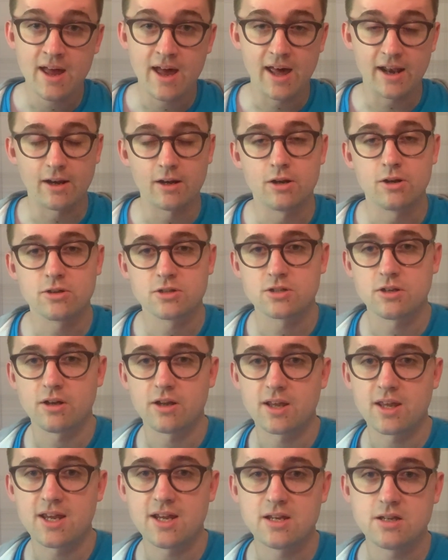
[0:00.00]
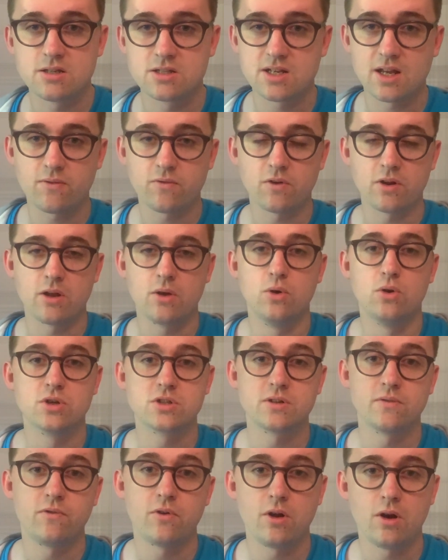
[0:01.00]
And it looks like he is definitely a horse
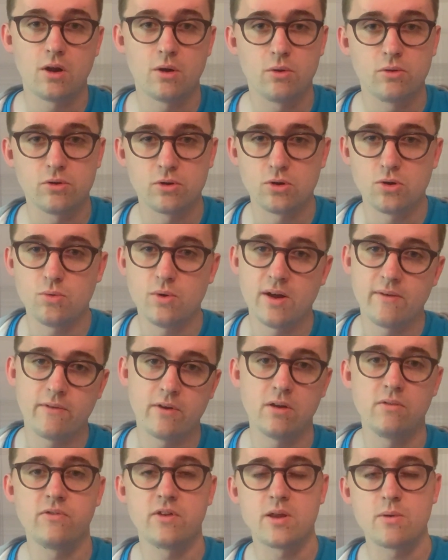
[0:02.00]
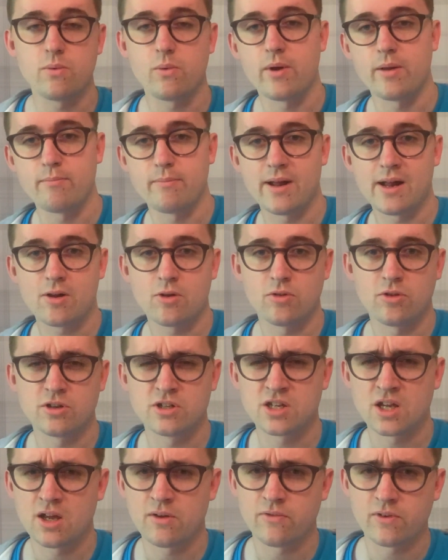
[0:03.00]
to follow on the all weather. If he went back on the
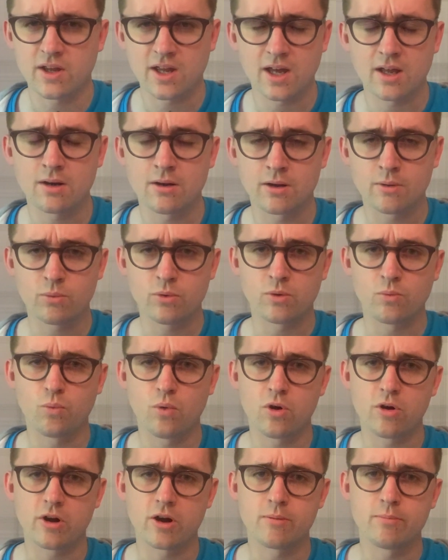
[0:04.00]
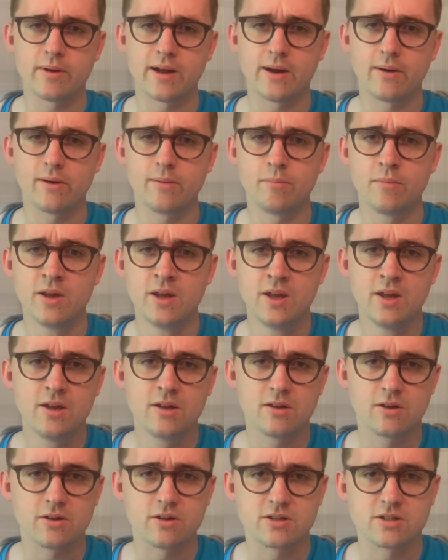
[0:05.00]
turf again, I would worry about him,
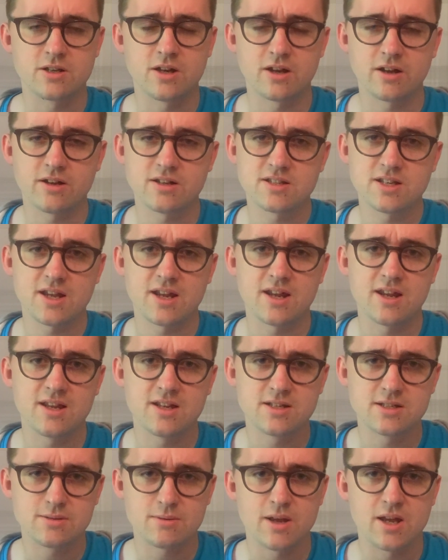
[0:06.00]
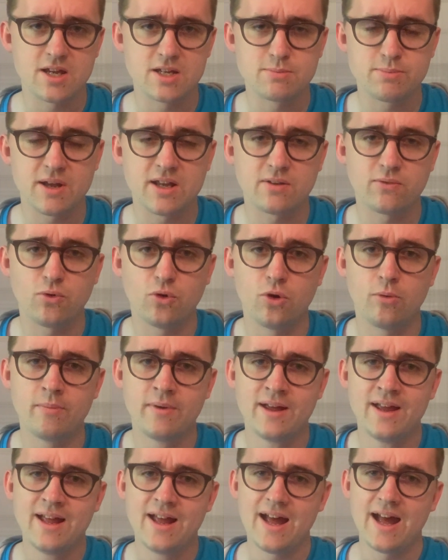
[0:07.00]
because like I say, his best
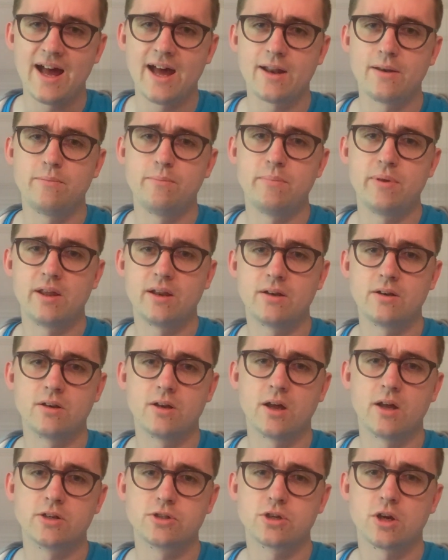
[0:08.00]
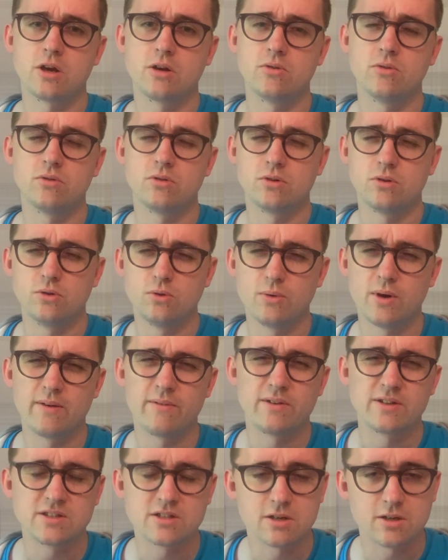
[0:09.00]
form had been shown on the all
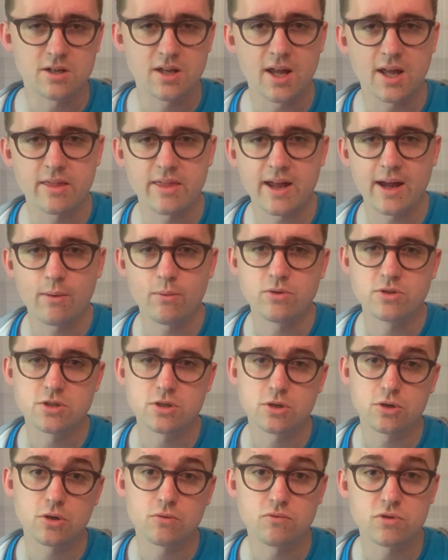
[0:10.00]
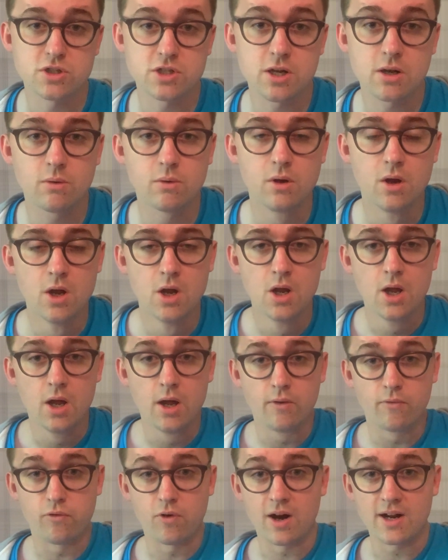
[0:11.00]
weather. So yeah, that was a good result
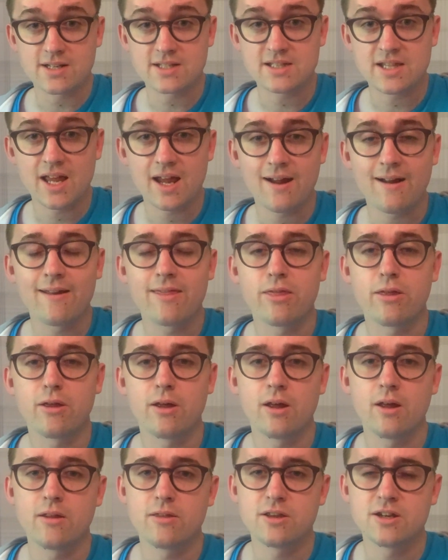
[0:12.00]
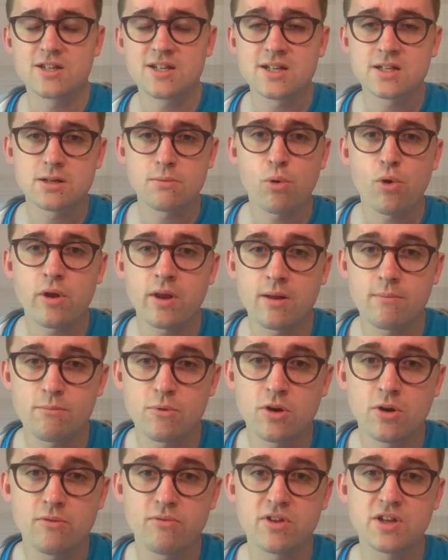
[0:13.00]
for us there. The
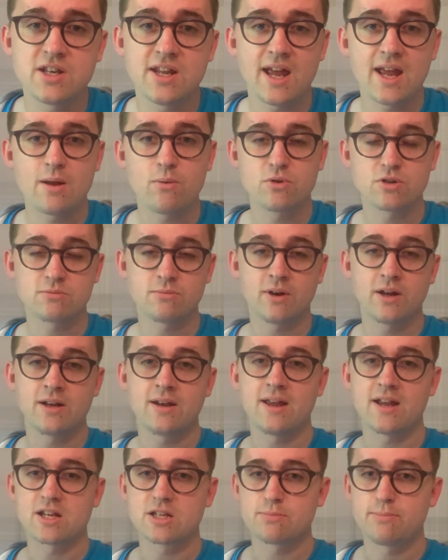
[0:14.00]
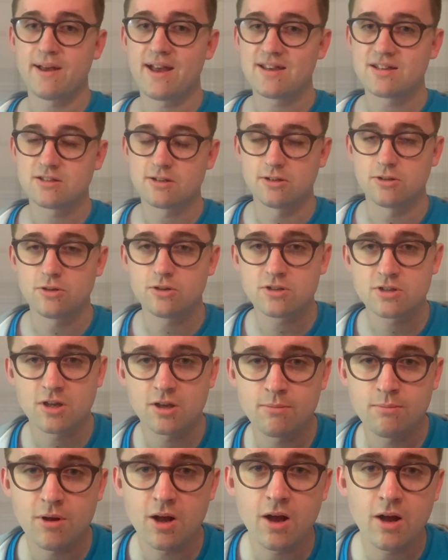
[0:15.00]
disappointment of the day was my next best at
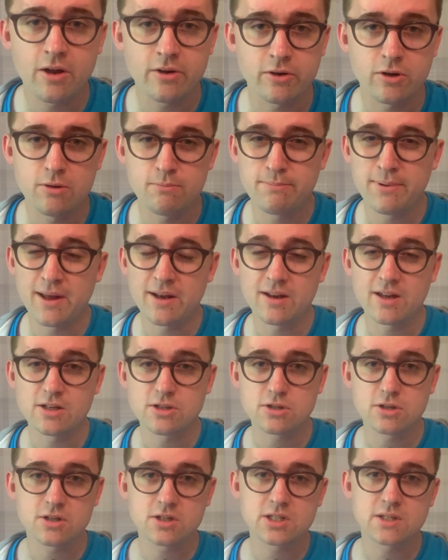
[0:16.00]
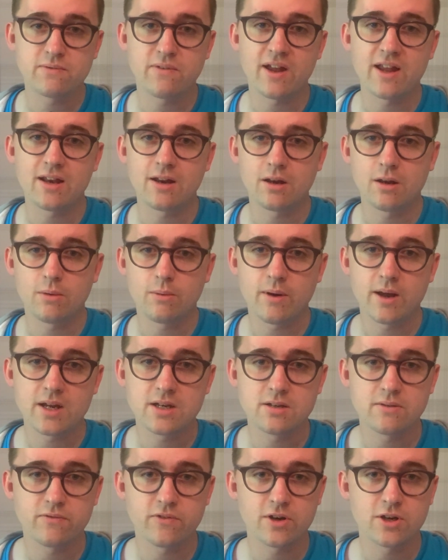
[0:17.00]
Nottingham. Our new buddy just faded away
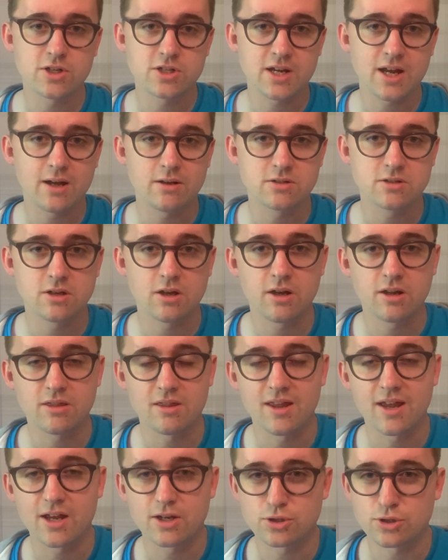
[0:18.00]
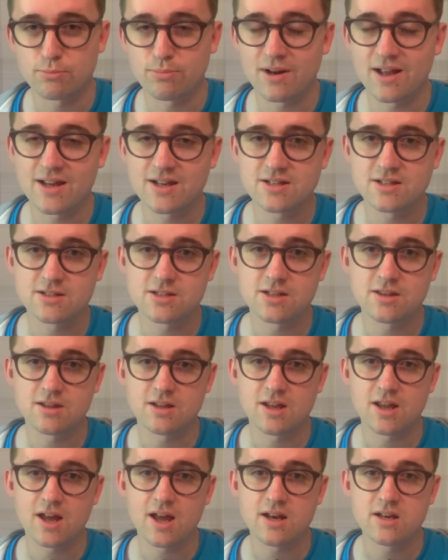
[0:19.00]
to finish outside the extra places in
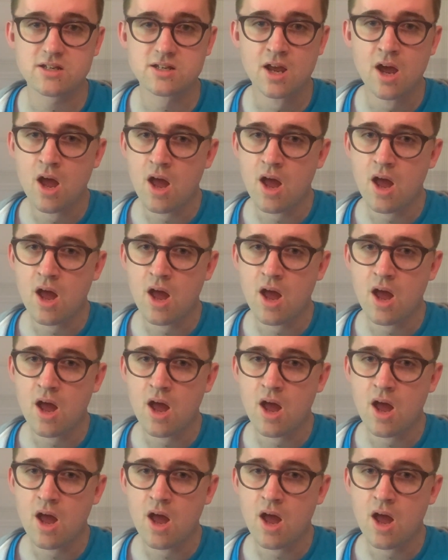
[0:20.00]
the end.